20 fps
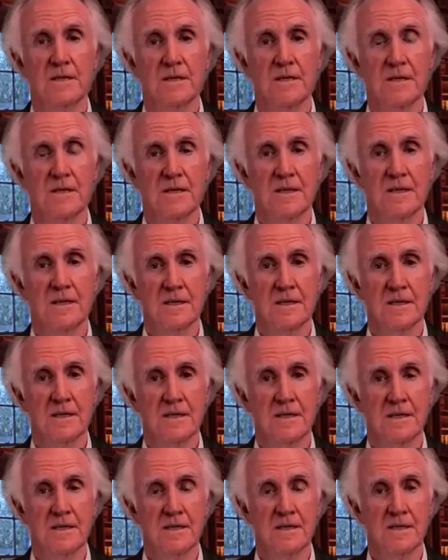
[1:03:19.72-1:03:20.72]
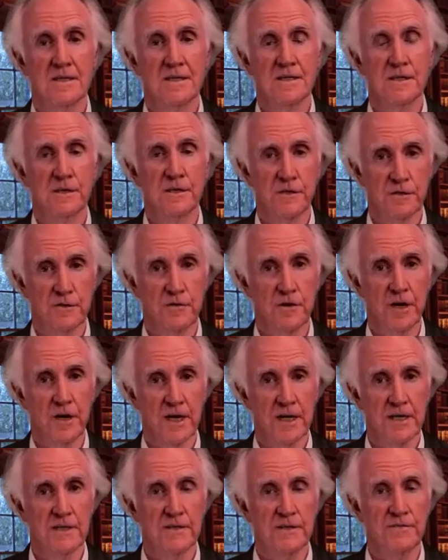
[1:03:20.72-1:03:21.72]
to your
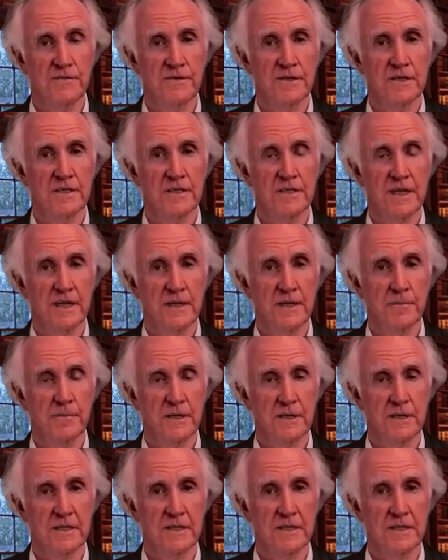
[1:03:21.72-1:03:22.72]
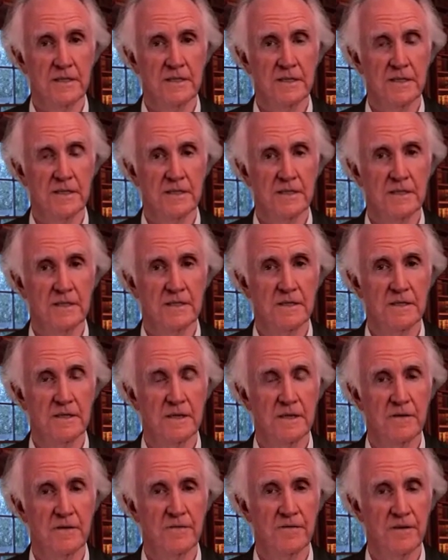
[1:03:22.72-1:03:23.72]
grave, is that ability
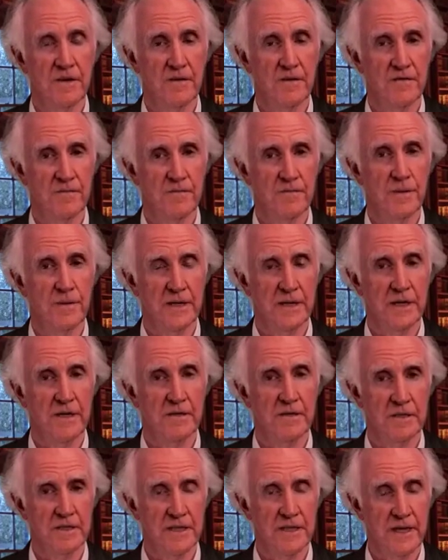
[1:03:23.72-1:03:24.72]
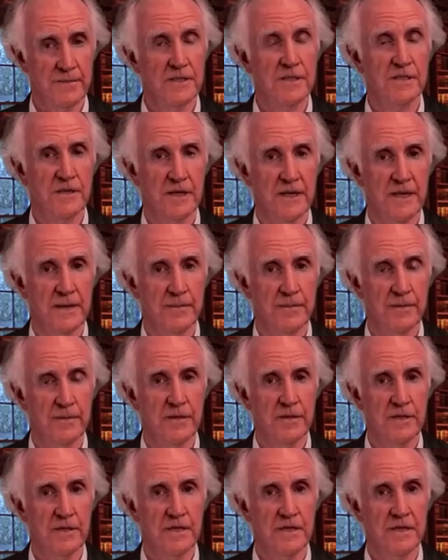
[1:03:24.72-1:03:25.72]
of being able to demonstrate
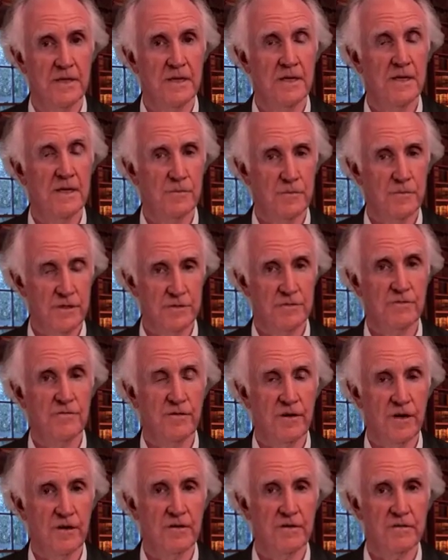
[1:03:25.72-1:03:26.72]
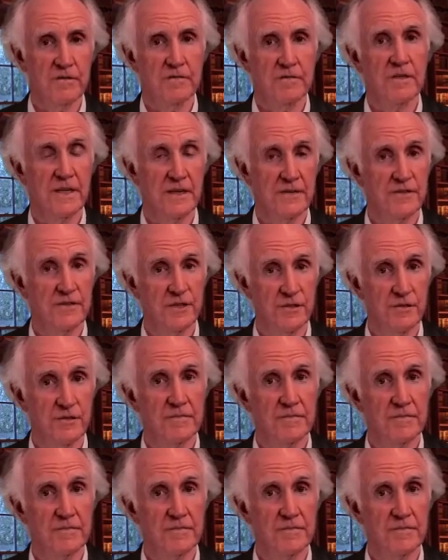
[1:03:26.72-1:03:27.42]
empathy, which foreign gives you.